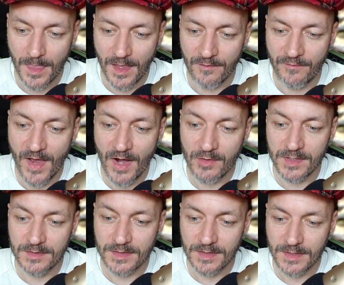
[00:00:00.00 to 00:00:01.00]
a
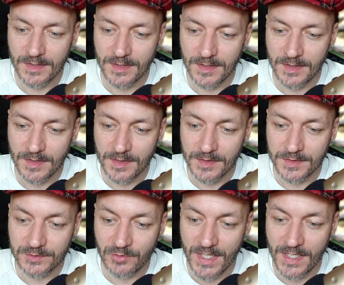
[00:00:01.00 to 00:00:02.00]
very
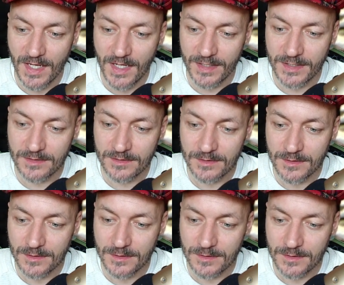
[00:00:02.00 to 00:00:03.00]
straight line
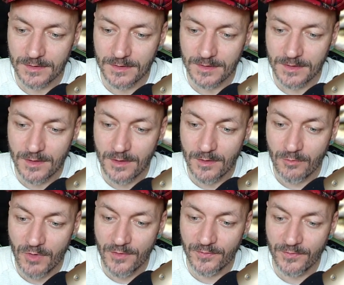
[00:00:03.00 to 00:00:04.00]

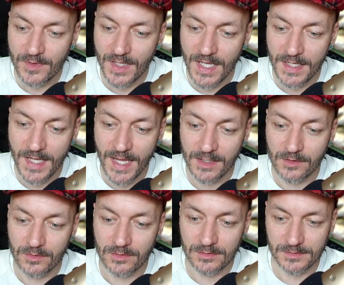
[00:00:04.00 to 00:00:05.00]
with an angle.